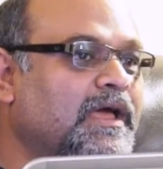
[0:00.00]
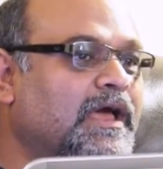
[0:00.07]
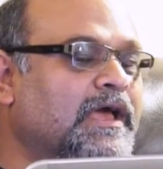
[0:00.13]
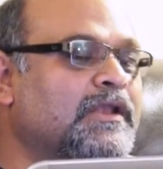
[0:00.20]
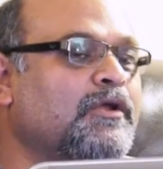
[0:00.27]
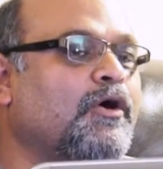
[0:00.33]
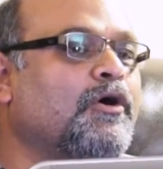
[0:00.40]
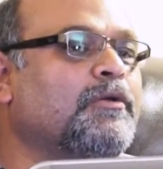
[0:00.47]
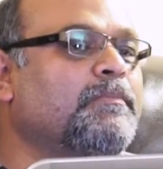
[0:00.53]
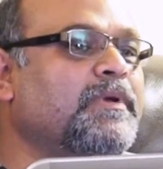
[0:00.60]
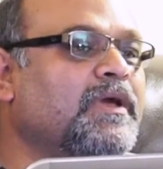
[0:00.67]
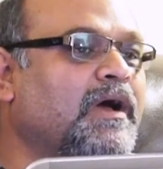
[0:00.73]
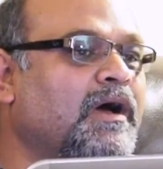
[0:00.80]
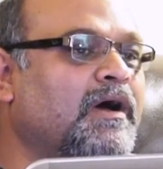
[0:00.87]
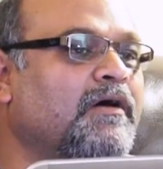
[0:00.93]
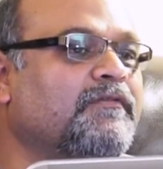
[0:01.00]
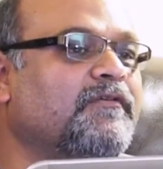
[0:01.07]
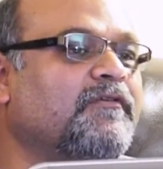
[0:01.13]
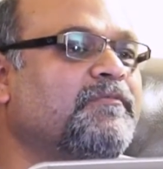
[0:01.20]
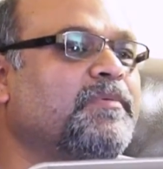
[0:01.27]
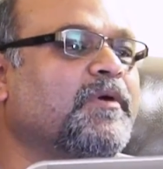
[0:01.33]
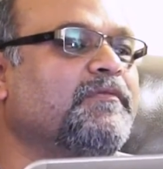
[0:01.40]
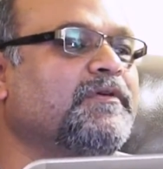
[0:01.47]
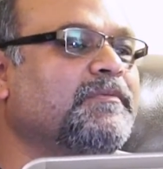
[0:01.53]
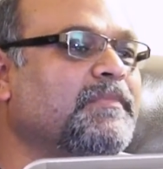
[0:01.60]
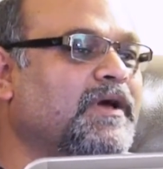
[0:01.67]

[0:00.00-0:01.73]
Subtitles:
and on behalf of Prophet